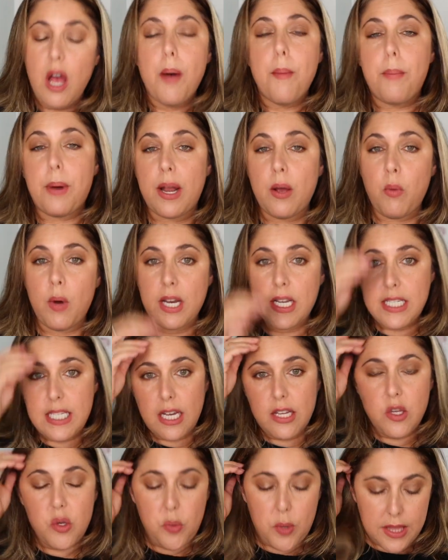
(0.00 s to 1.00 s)
But I wanna
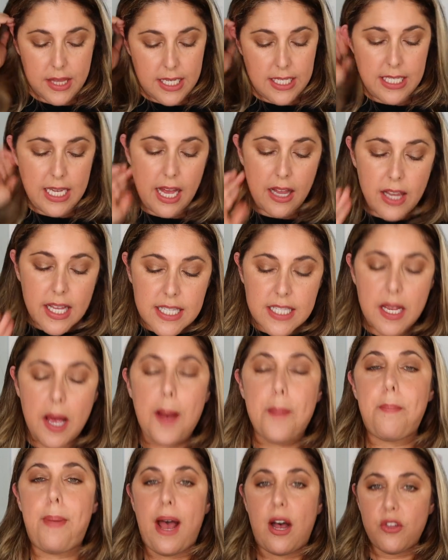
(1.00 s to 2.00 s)
tell you what they tell us
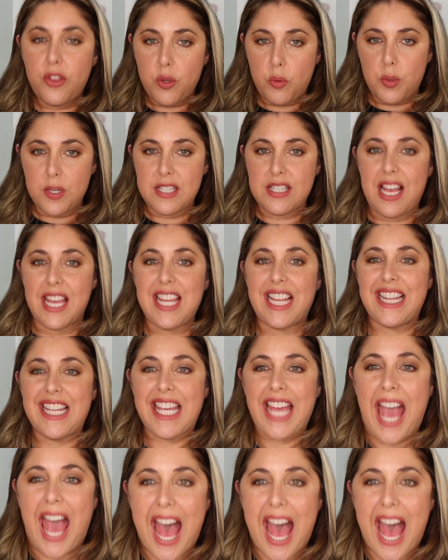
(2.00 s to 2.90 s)
about the recycling